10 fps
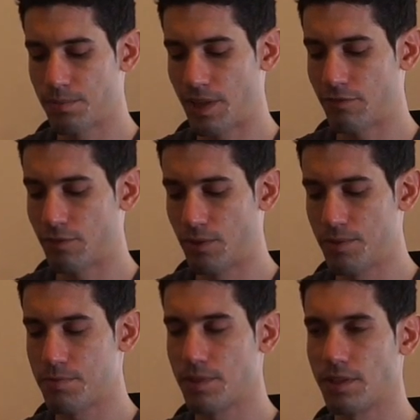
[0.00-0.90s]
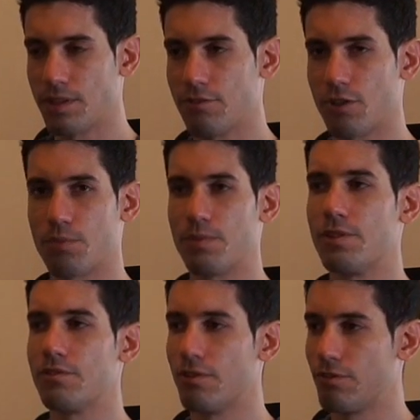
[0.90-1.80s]
platform has been in
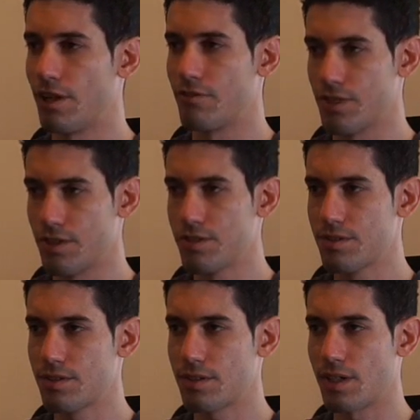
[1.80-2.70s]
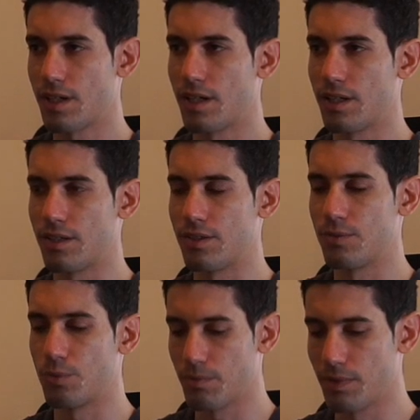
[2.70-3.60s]
development for five years and
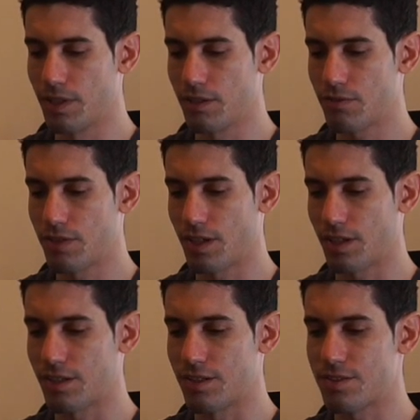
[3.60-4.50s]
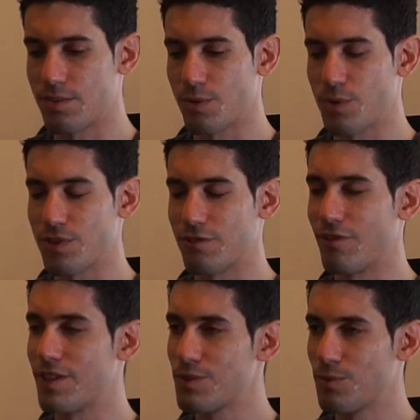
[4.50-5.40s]
we believe that it's the most
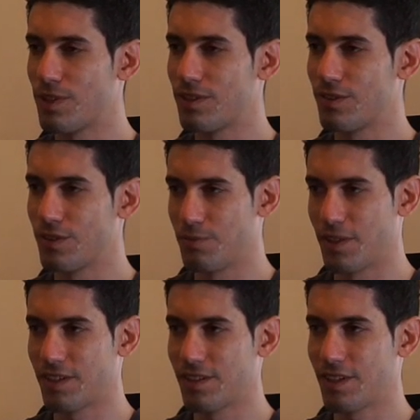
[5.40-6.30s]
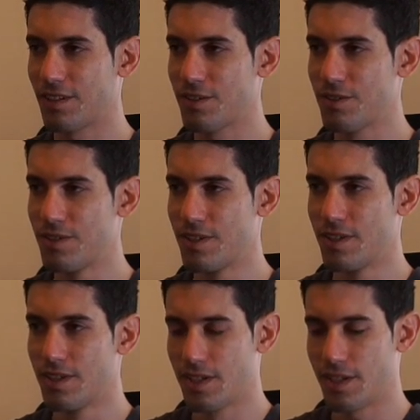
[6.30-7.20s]
advanced one on the market right now.
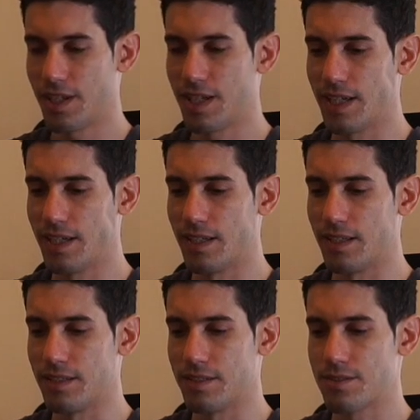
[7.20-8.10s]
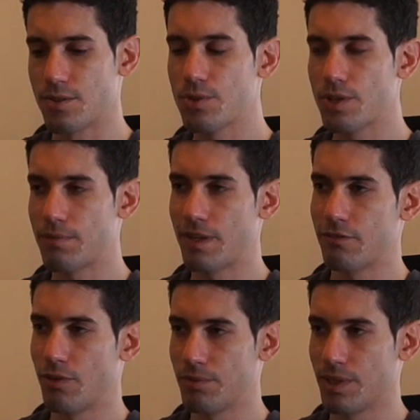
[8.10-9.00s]
And the social
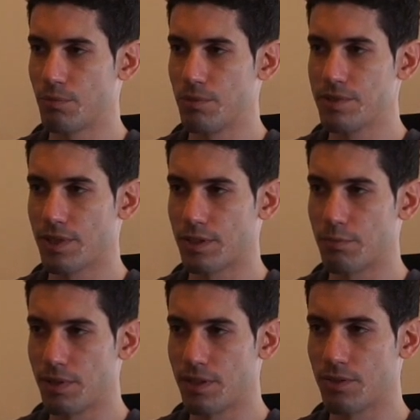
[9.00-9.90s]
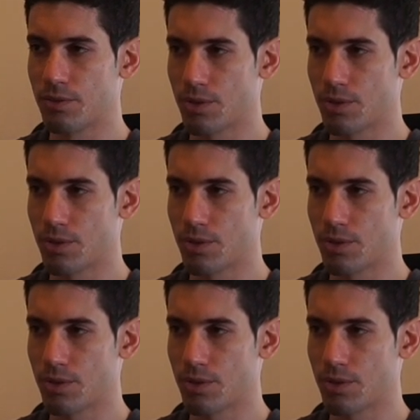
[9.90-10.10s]
platform that we started building on